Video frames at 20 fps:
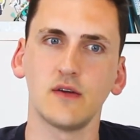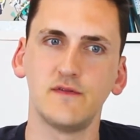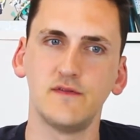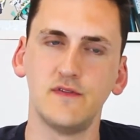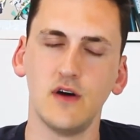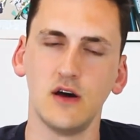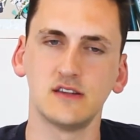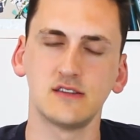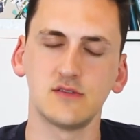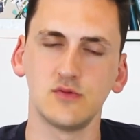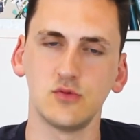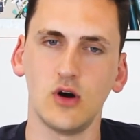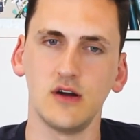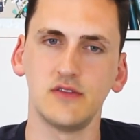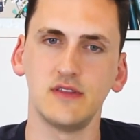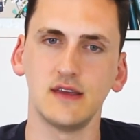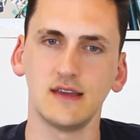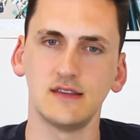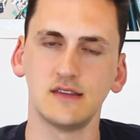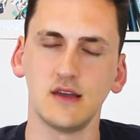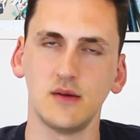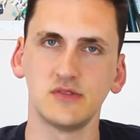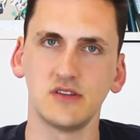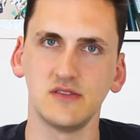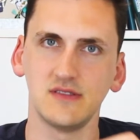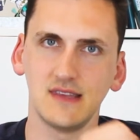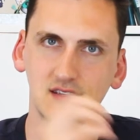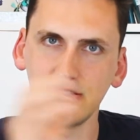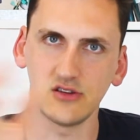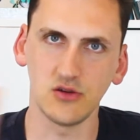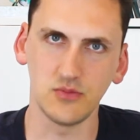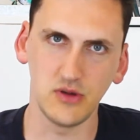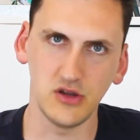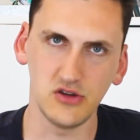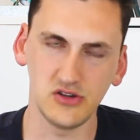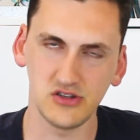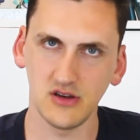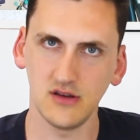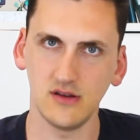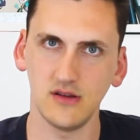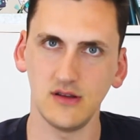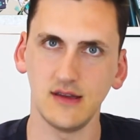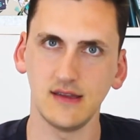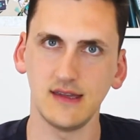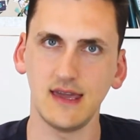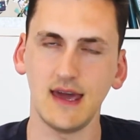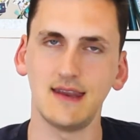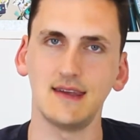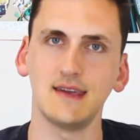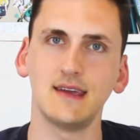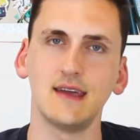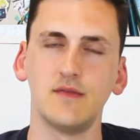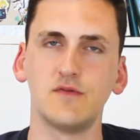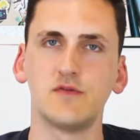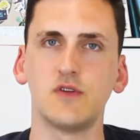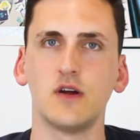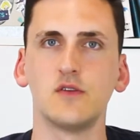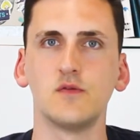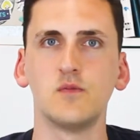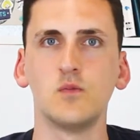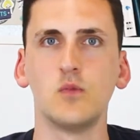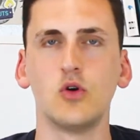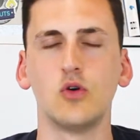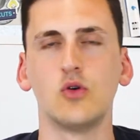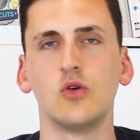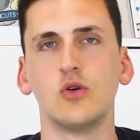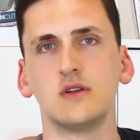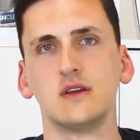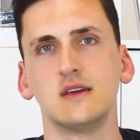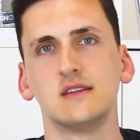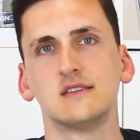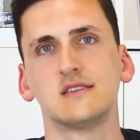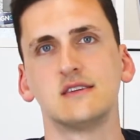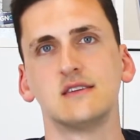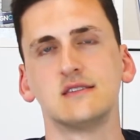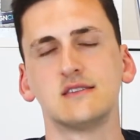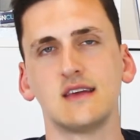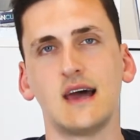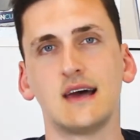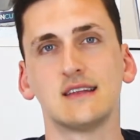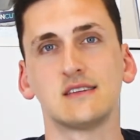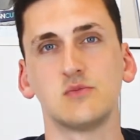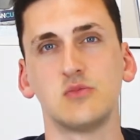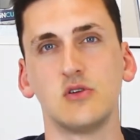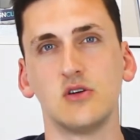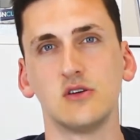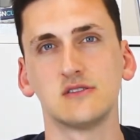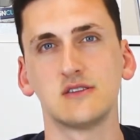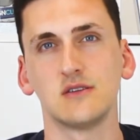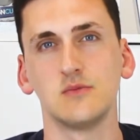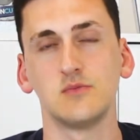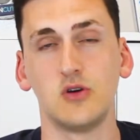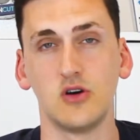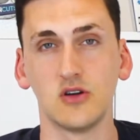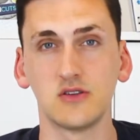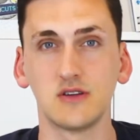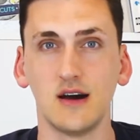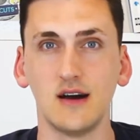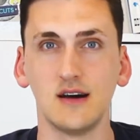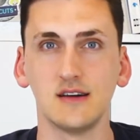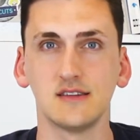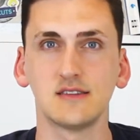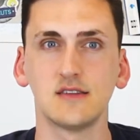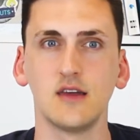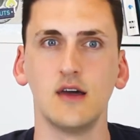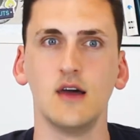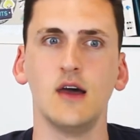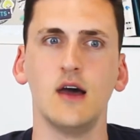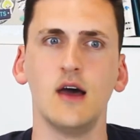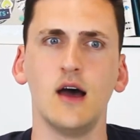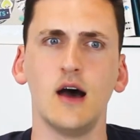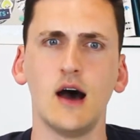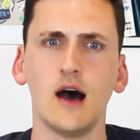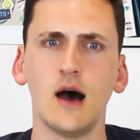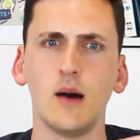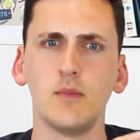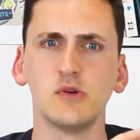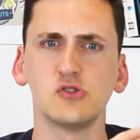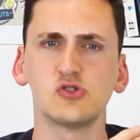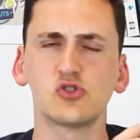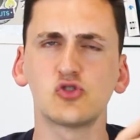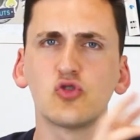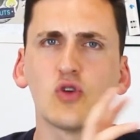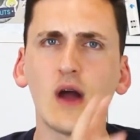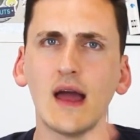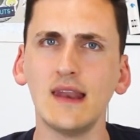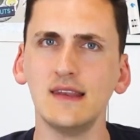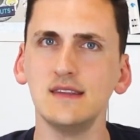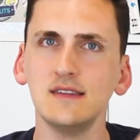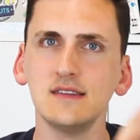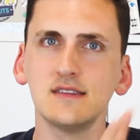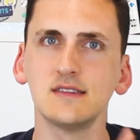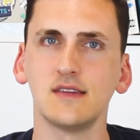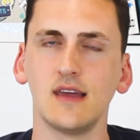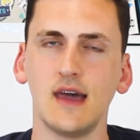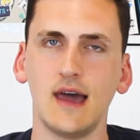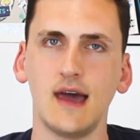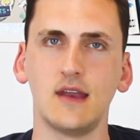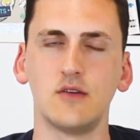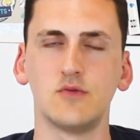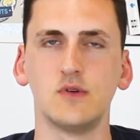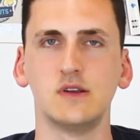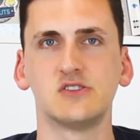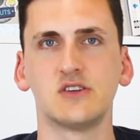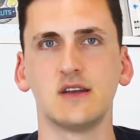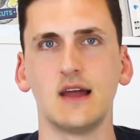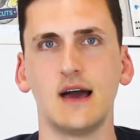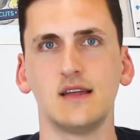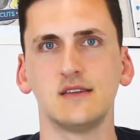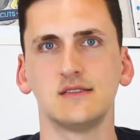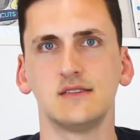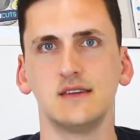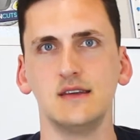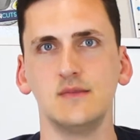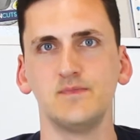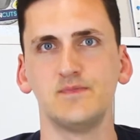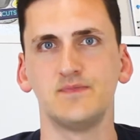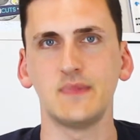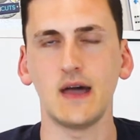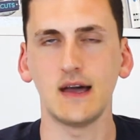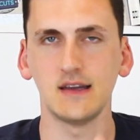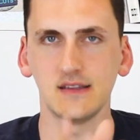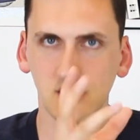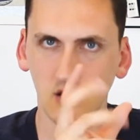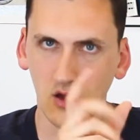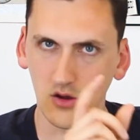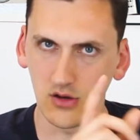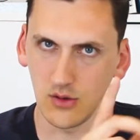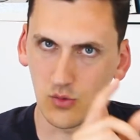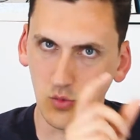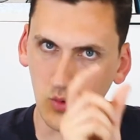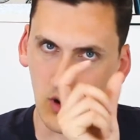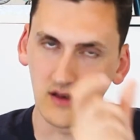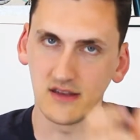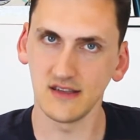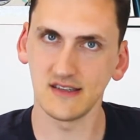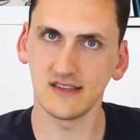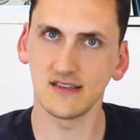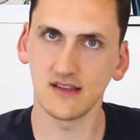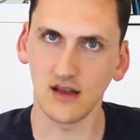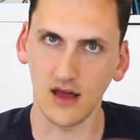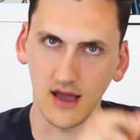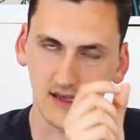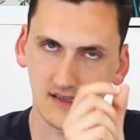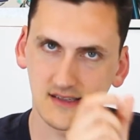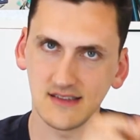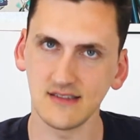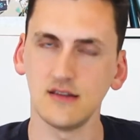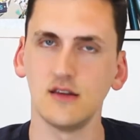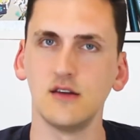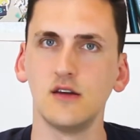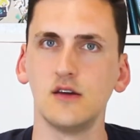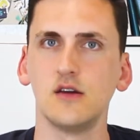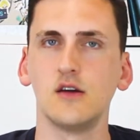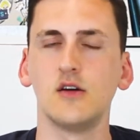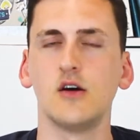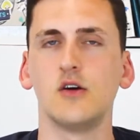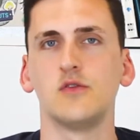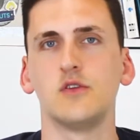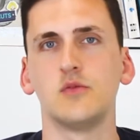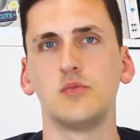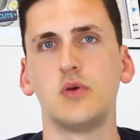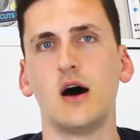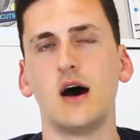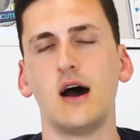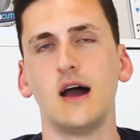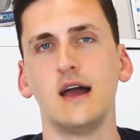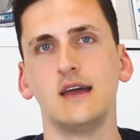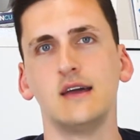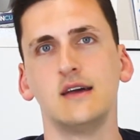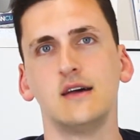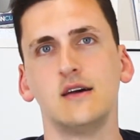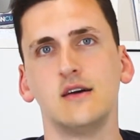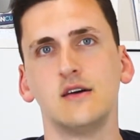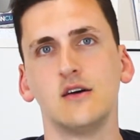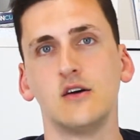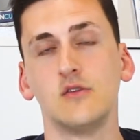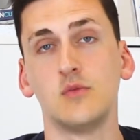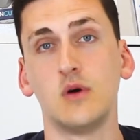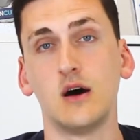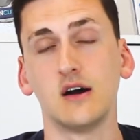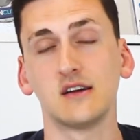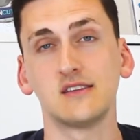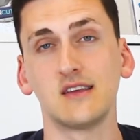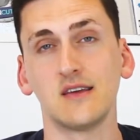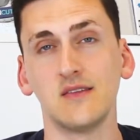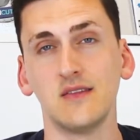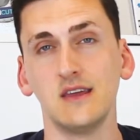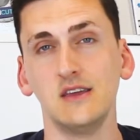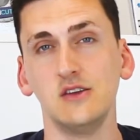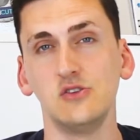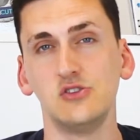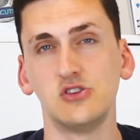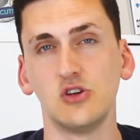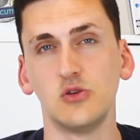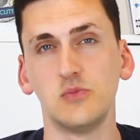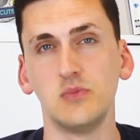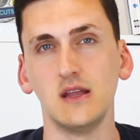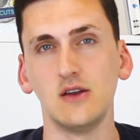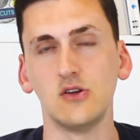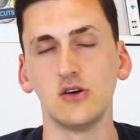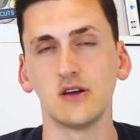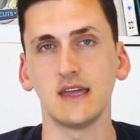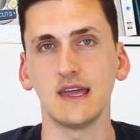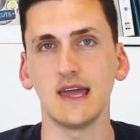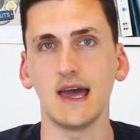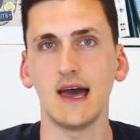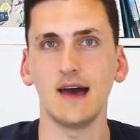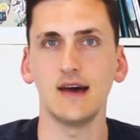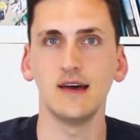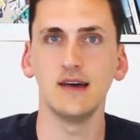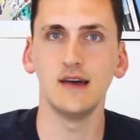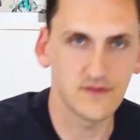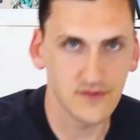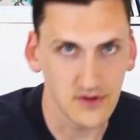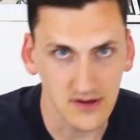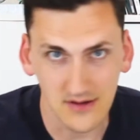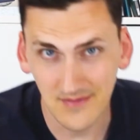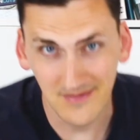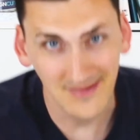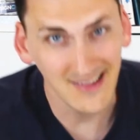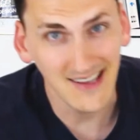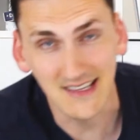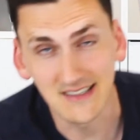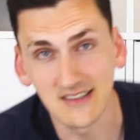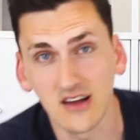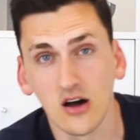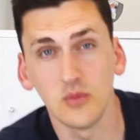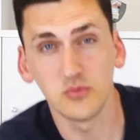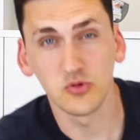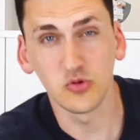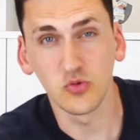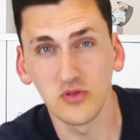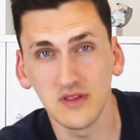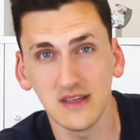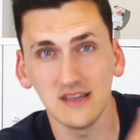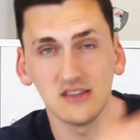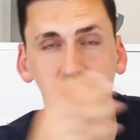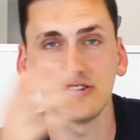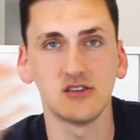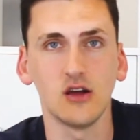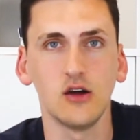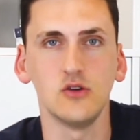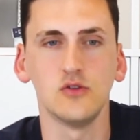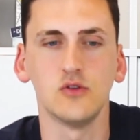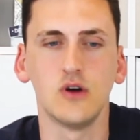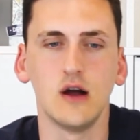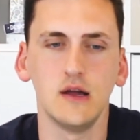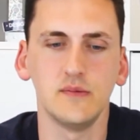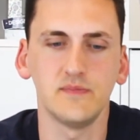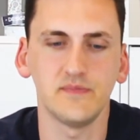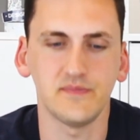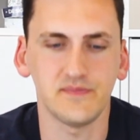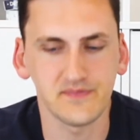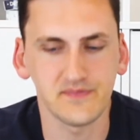First of all, I think in terms of distribution and getting in front of more audiences as a podcast, trends and originality, that is only one slice of the pie of marketing that you should be looking at. For example, this show, right?